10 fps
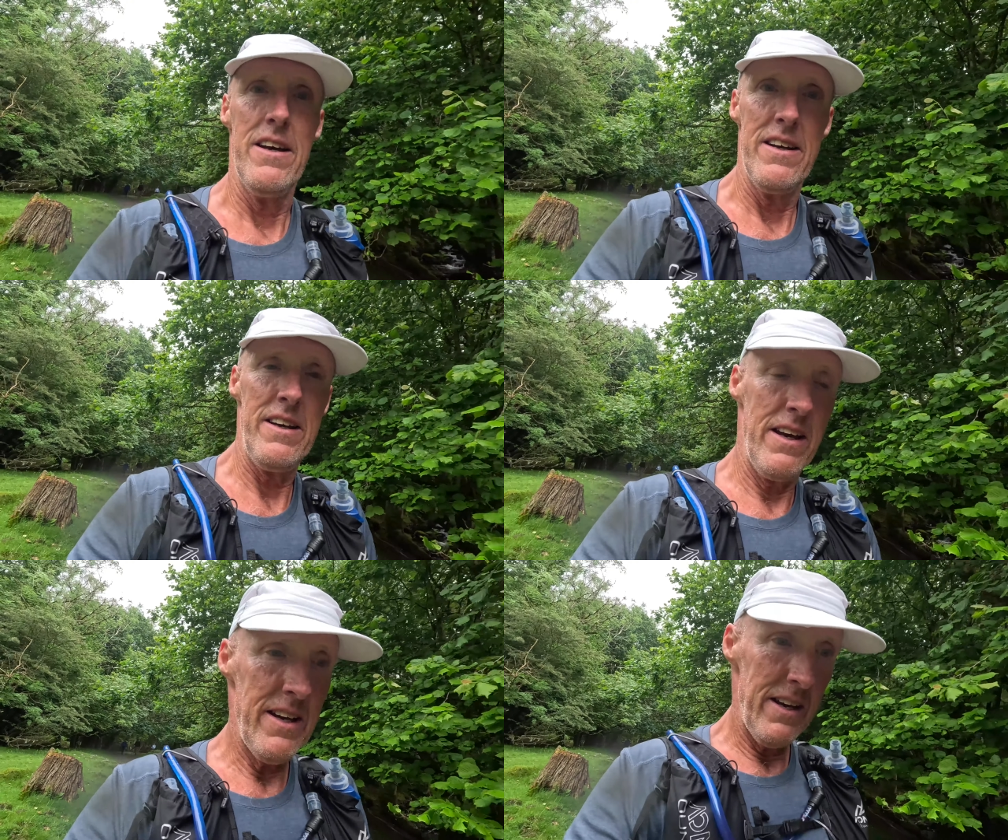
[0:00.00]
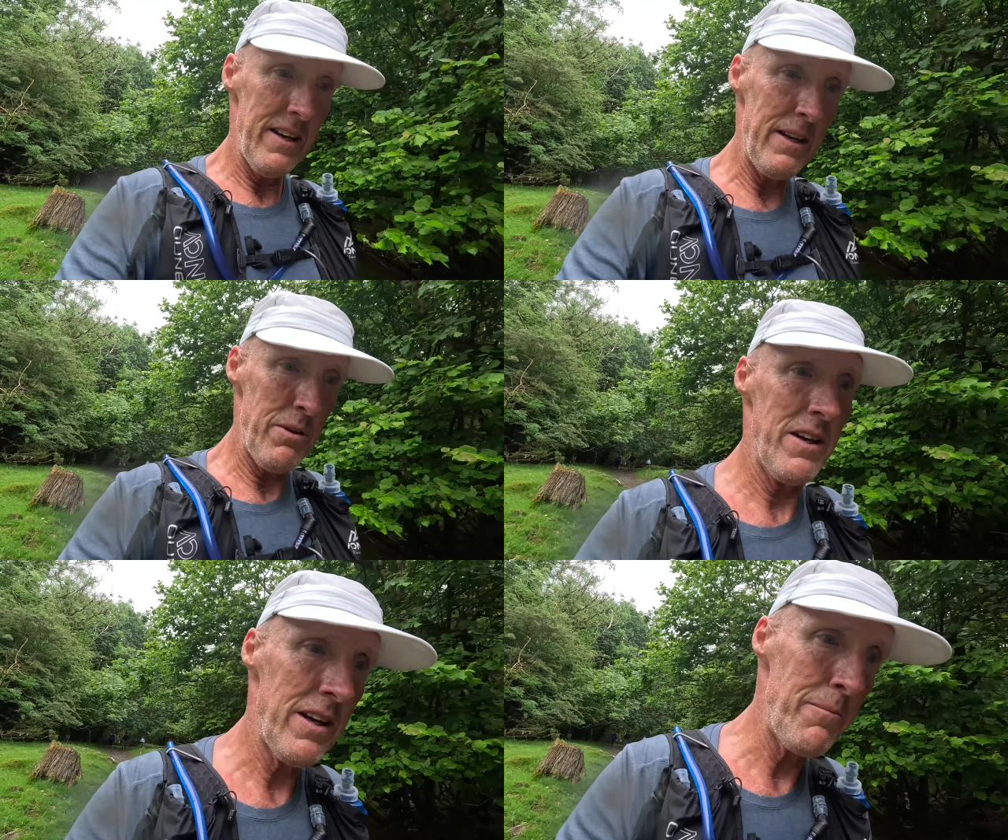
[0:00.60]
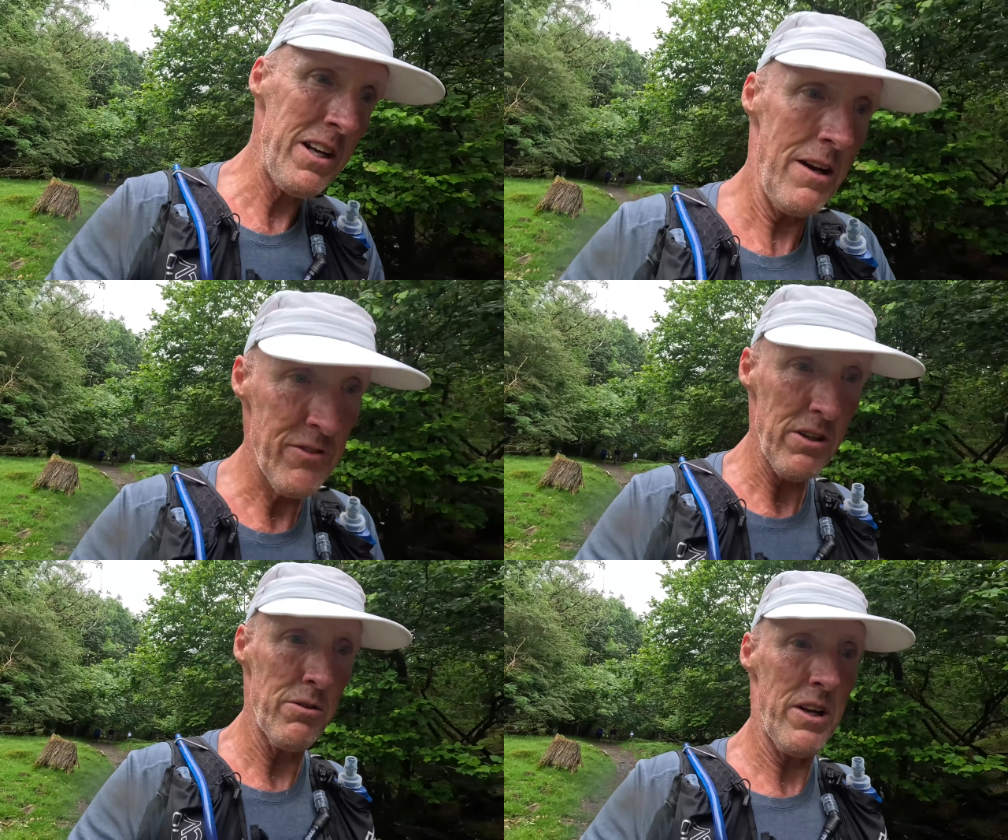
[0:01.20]
Yeah, anyway, I mean, I haven't
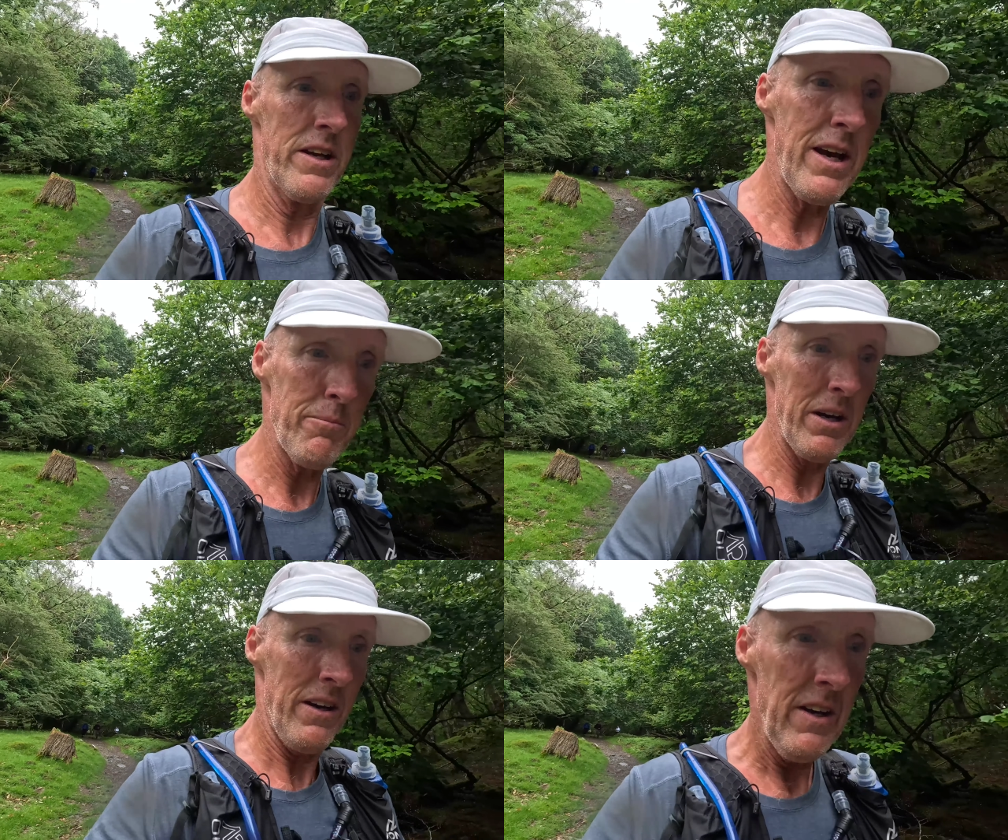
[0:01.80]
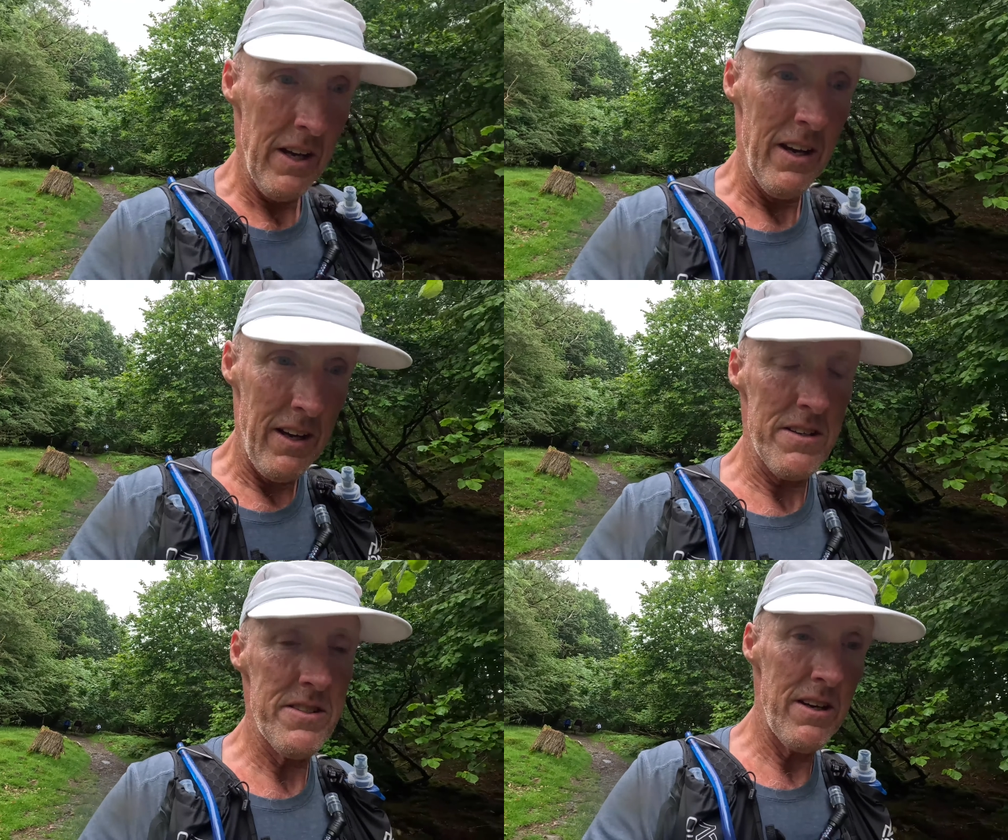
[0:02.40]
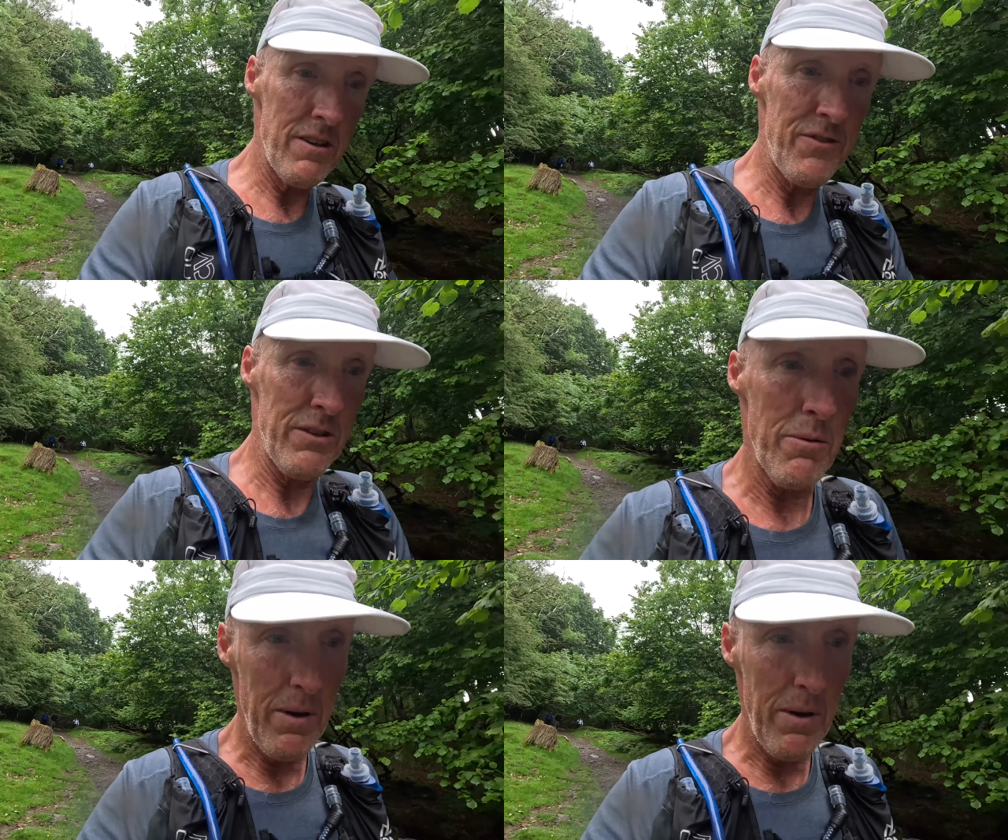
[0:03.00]
called it yet, but I'll see how I feel at